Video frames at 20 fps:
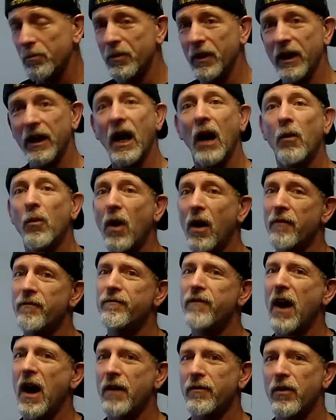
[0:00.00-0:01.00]
me. I want
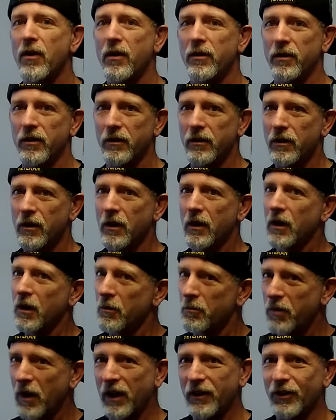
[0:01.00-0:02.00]
500
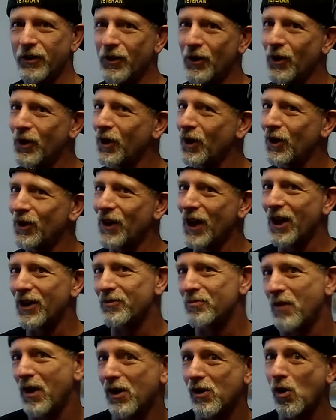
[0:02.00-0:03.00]
by the new year.
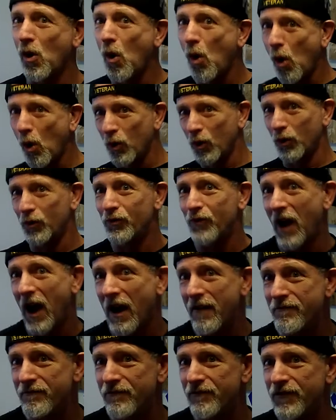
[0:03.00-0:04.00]
That's my goal, or
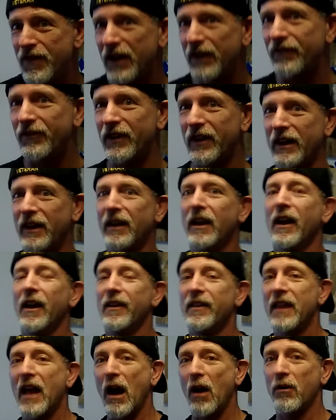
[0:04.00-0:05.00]
550.
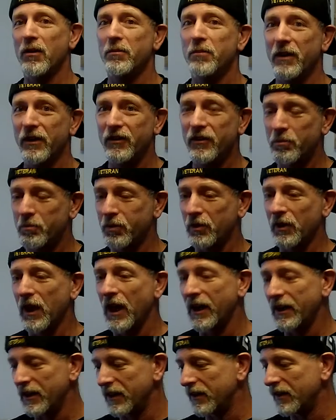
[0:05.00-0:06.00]
That would be
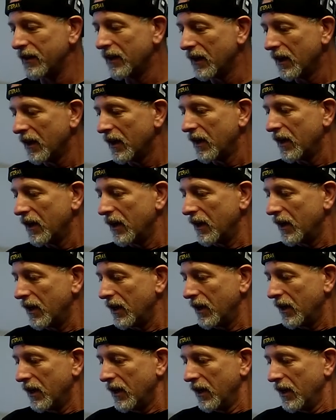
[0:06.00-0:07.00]
splendid.
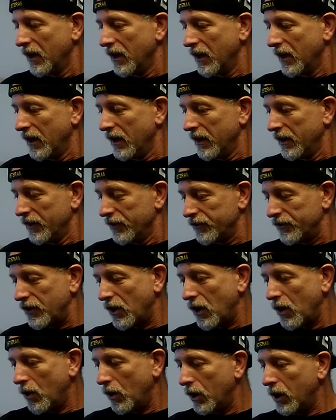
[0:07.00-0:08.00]

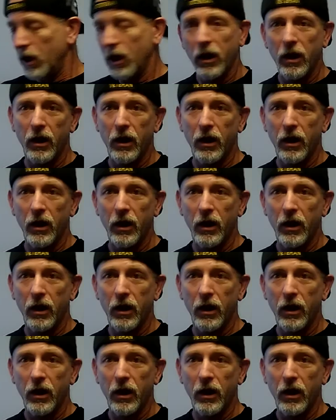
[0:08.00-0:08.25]
So